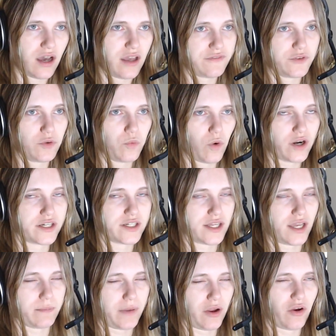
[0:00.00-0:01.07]
If you wanted to
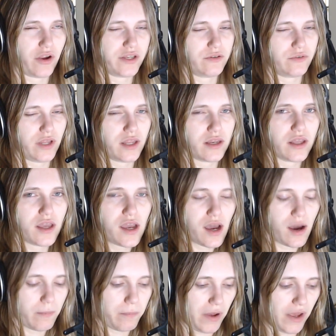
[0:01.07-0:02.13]
get married, you did.
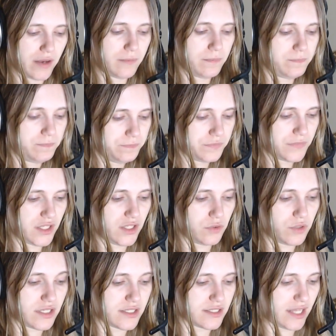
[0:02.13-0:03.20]
But
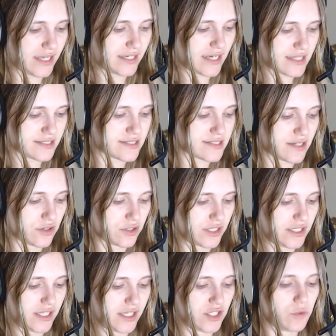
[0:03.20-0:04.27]
you didn't, like,
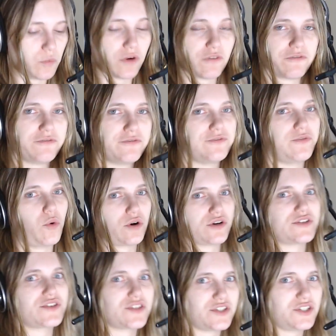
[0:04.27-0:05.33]
necessarily, like, you weren't
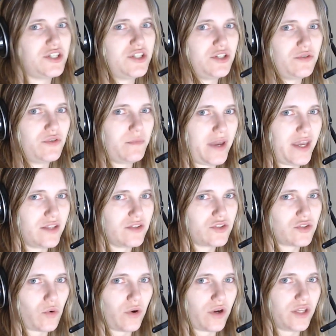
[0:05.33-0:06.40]
forced to do the main
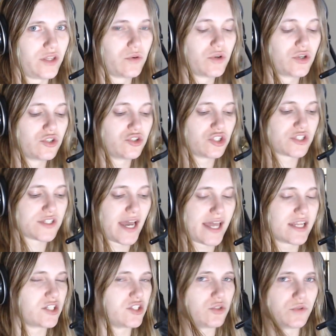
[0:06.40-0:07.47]
story. You could just
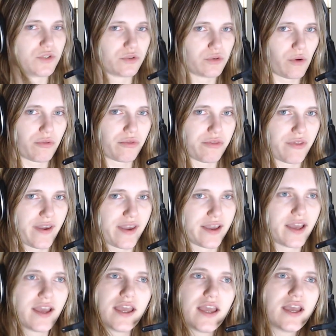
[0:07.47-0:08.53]
kind of do your own
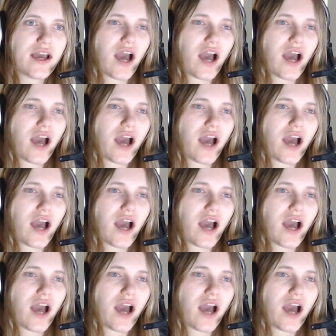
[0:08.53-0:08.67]
thing.